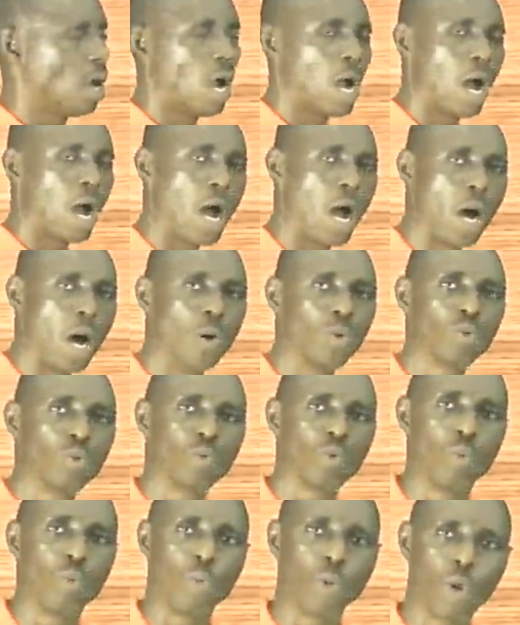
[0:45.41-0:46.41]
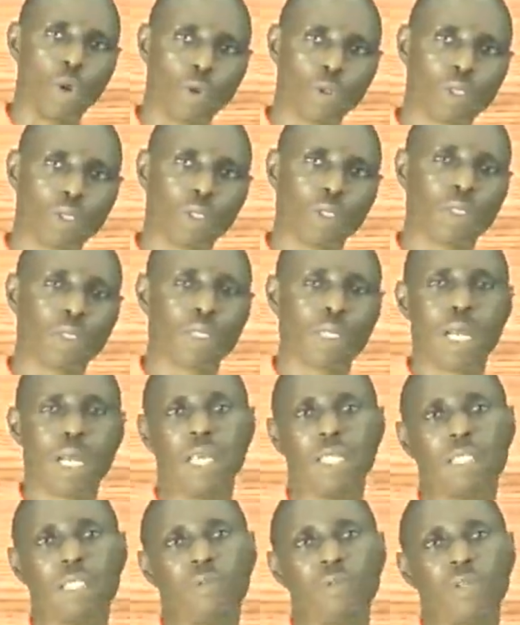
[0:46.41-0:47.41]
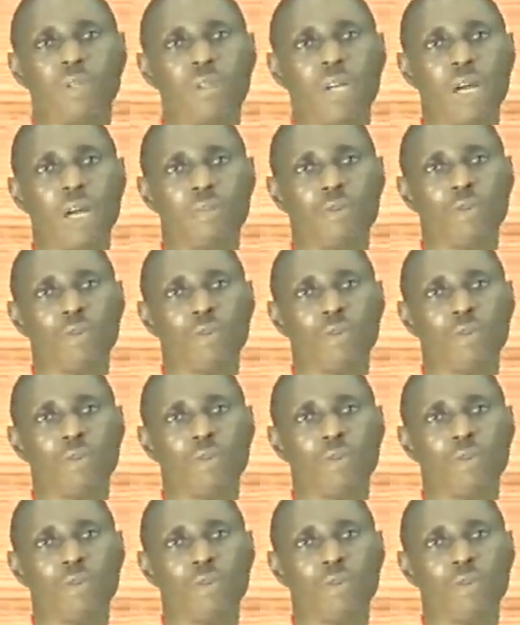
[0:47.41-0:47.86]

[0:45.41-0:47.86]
how to plot scientific graph.